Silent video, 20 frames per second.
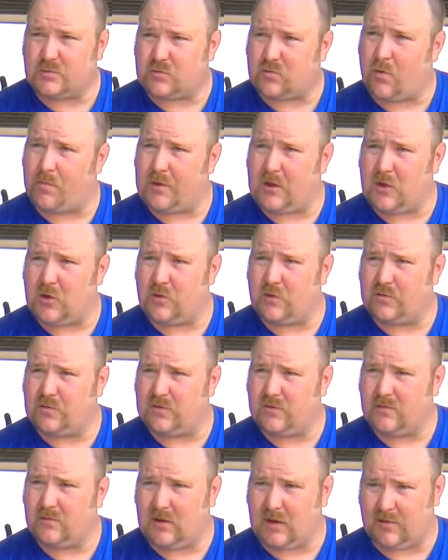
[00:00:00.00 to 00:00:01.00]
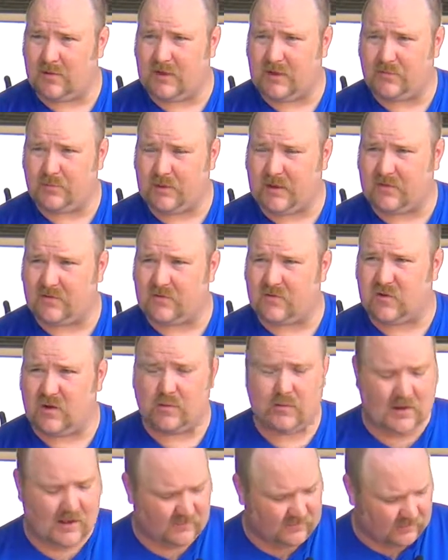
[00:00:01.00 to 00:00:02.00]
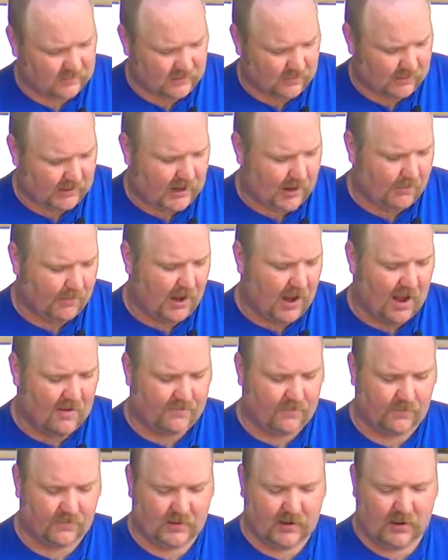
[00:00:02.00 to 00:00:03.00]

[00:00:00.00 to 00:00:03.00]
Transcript: which won't be used in this because the GPS is going to be coming off of